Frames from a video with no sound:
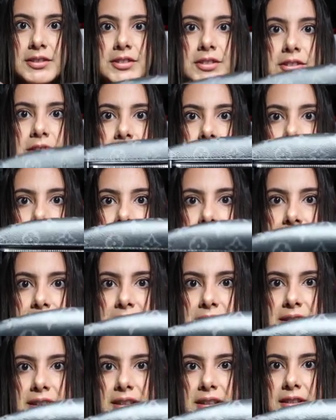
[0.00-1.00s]
So as you
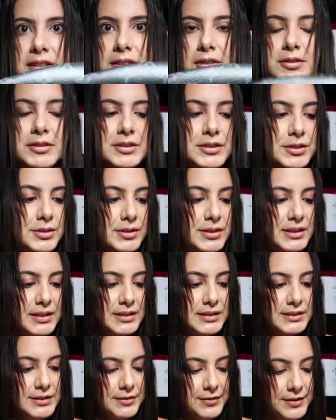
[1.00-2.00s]
see, those 2
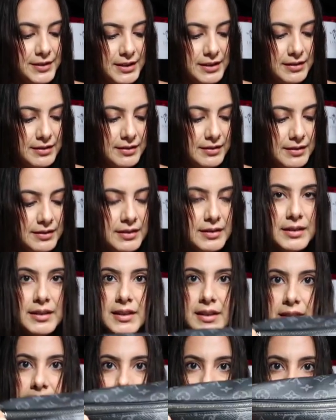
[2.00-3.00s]
things fit.
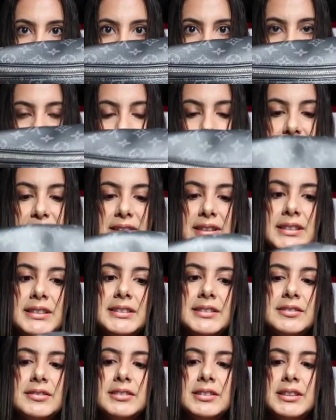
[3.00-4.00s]
Zips
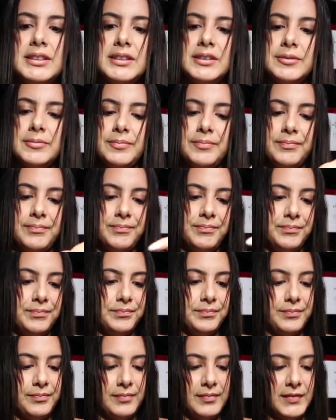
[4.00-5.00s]
easily.
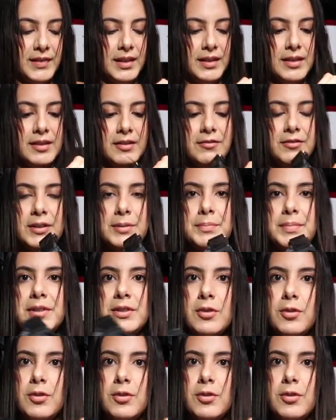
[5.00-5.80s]
Flip it